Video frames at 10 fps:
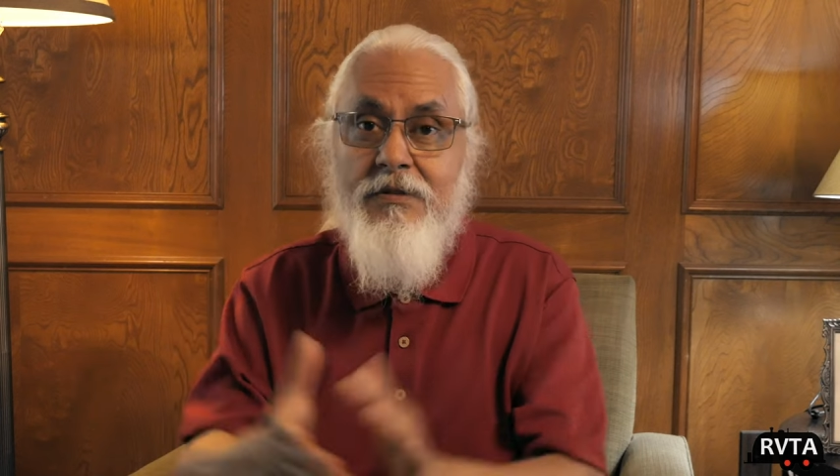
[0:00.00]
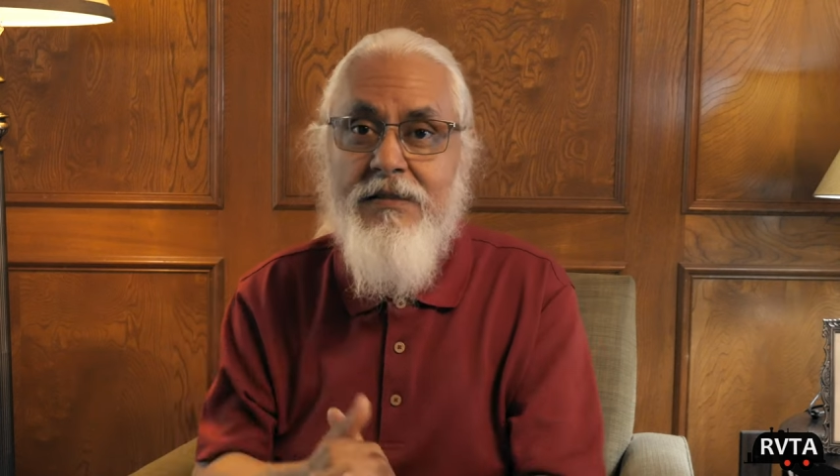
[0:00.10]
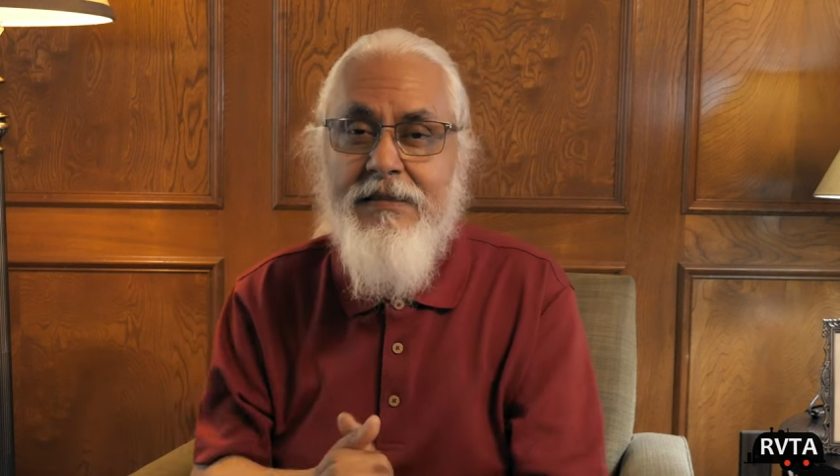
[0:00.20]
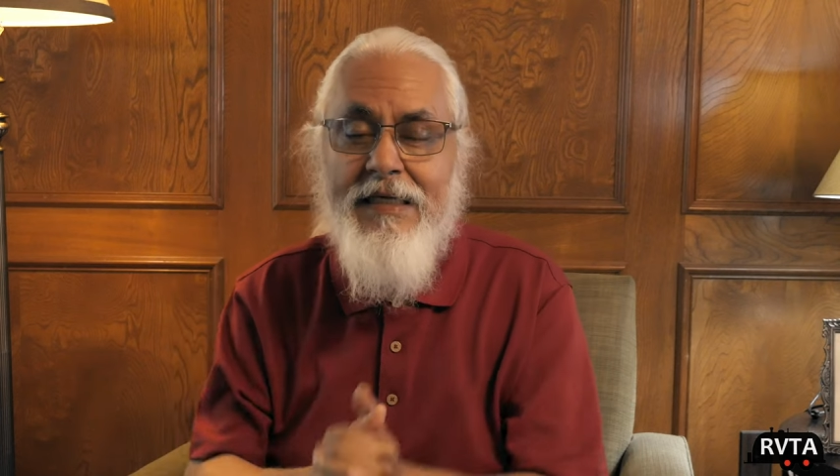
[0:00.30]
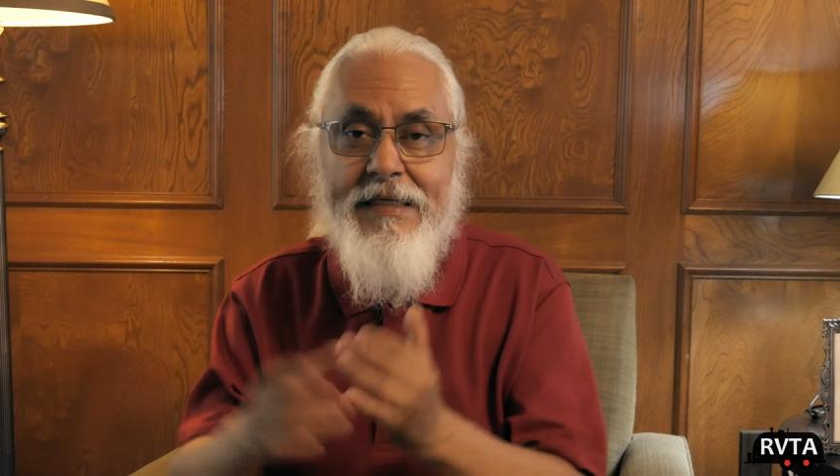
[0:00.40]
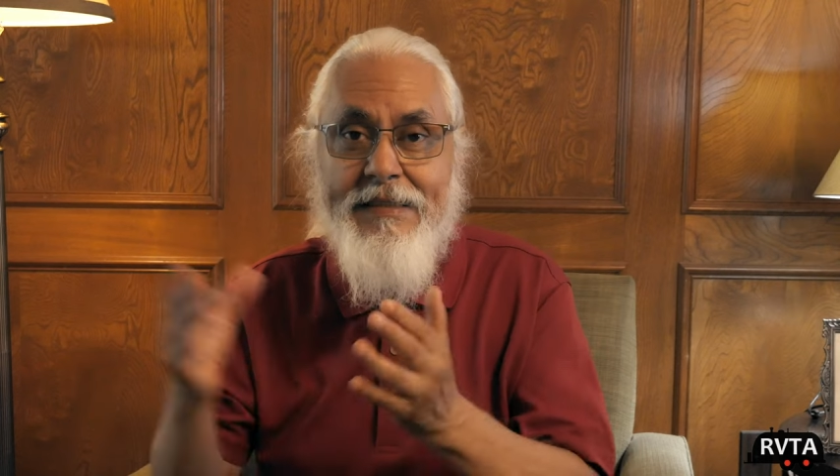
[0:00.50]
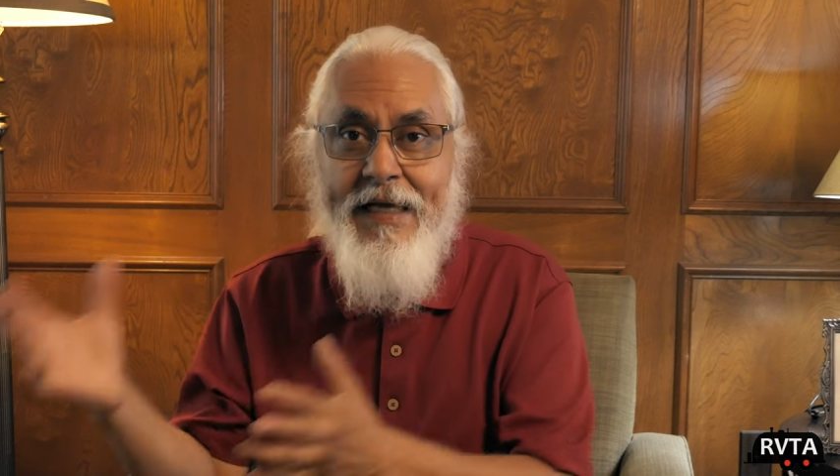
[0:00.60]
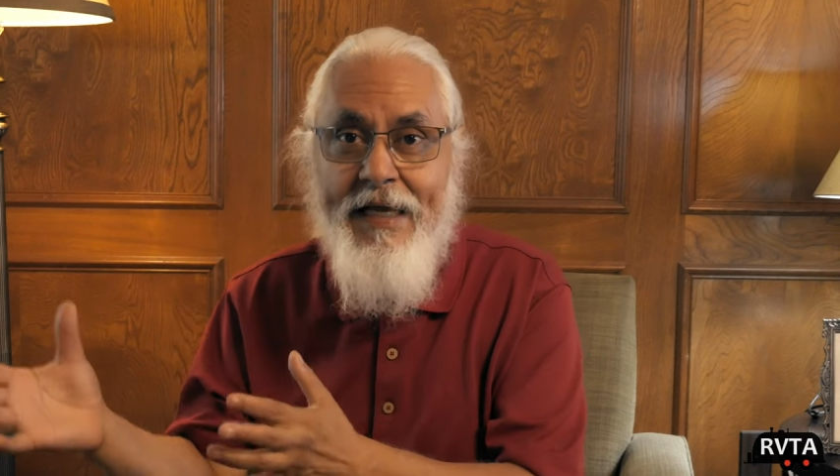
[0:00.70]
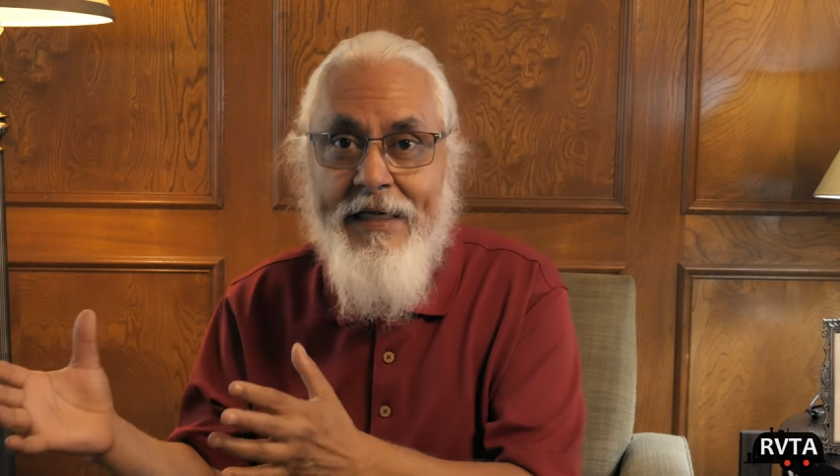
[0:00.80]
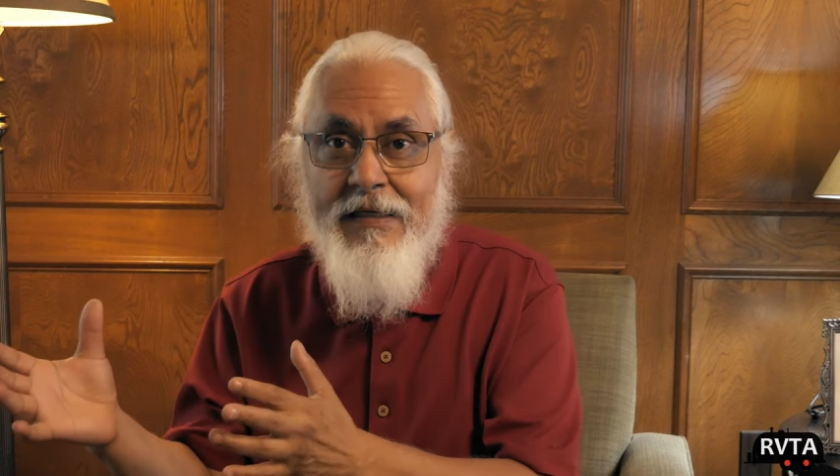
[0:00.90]
It's like a
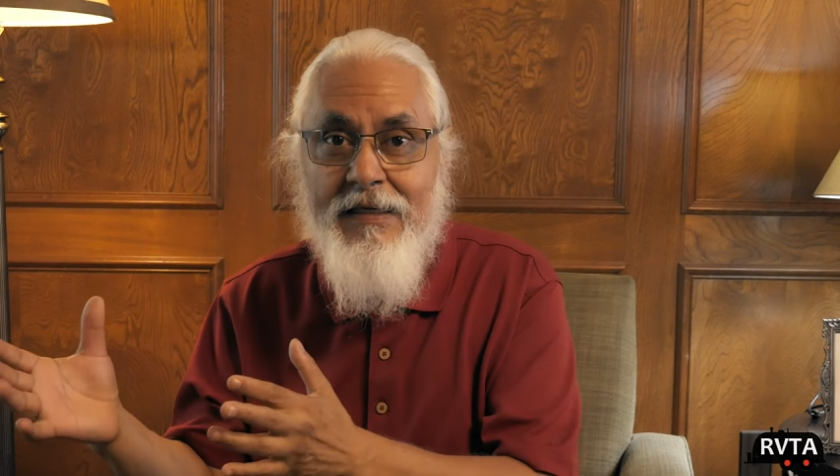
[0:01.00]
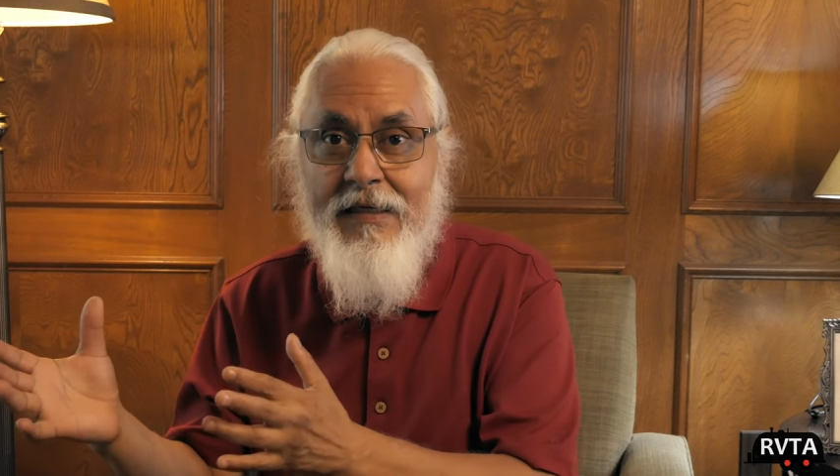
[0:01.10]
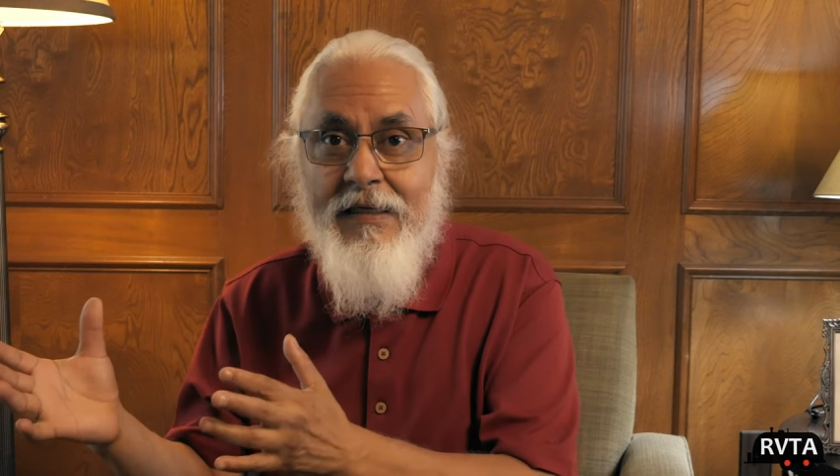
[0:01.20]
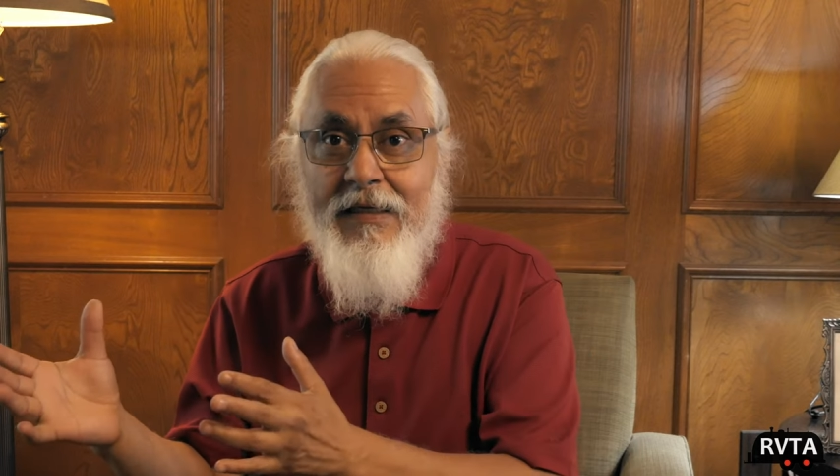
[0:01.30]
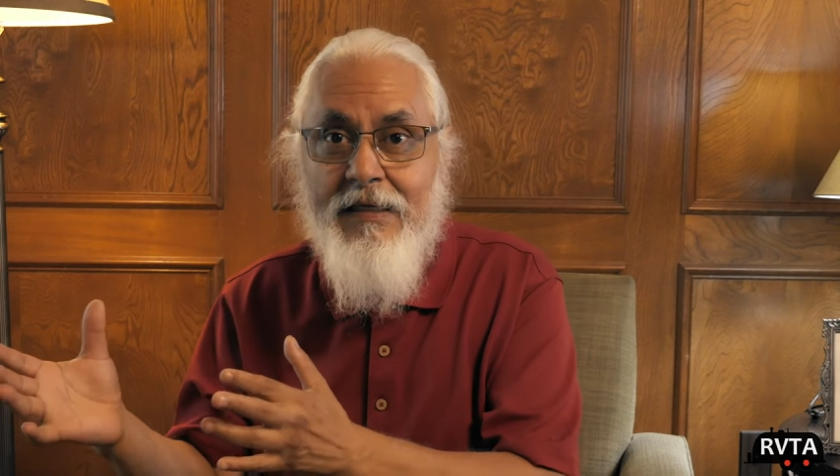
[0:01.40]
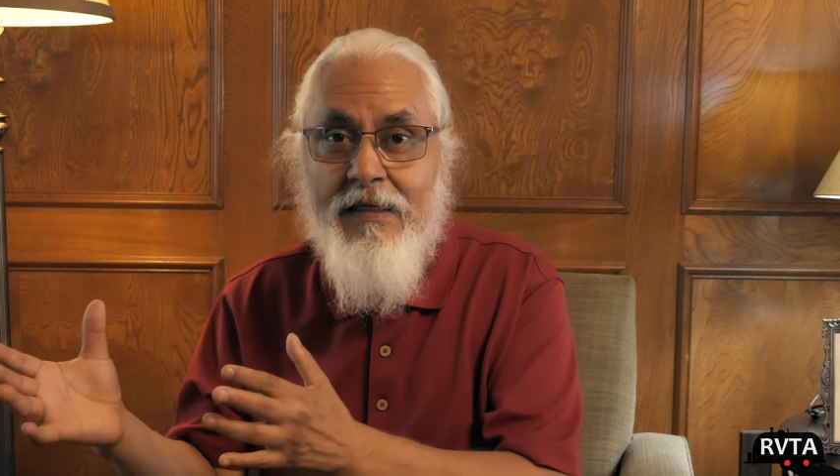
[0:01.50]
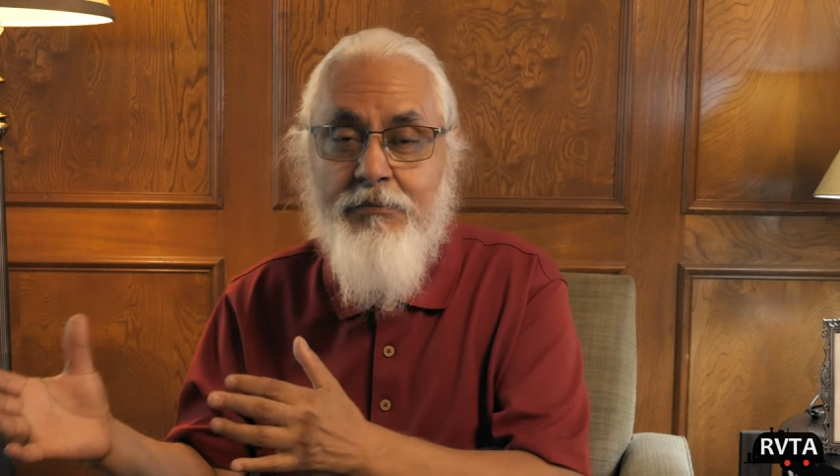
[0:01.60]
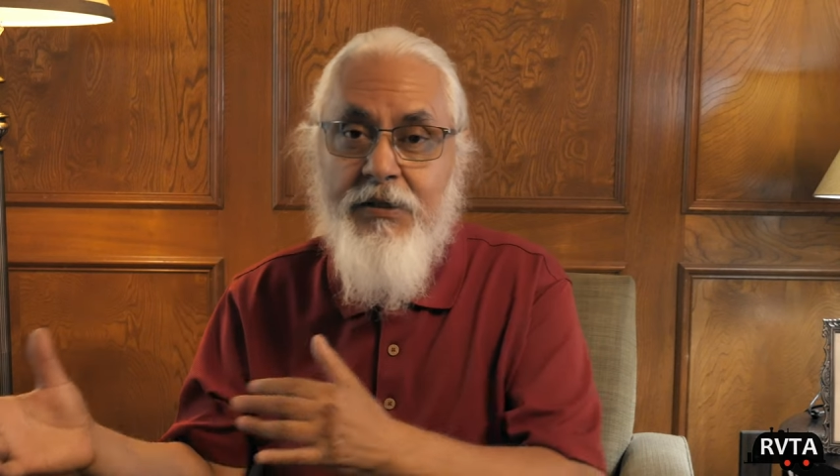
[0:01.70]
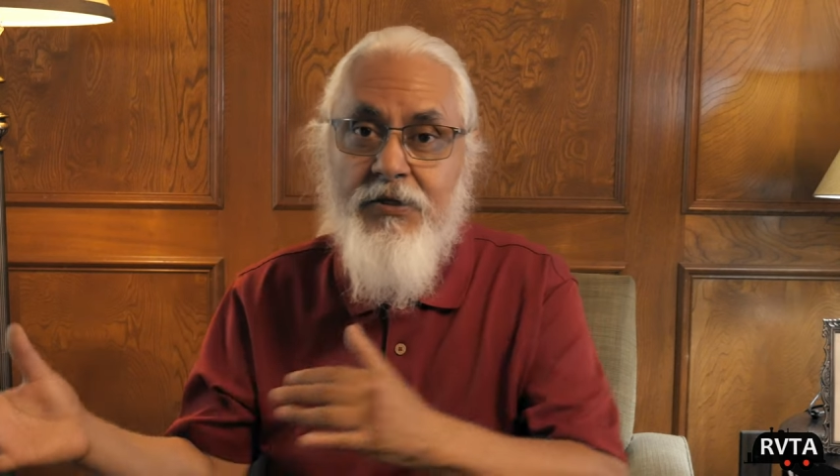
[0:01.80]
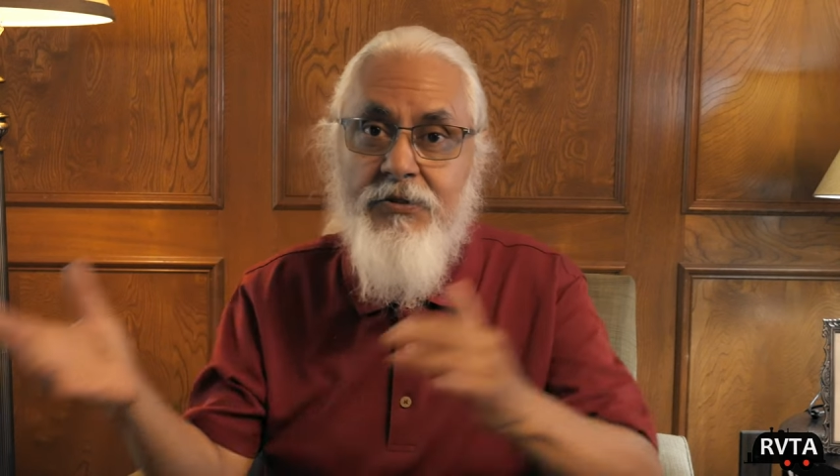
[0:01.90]
tank compared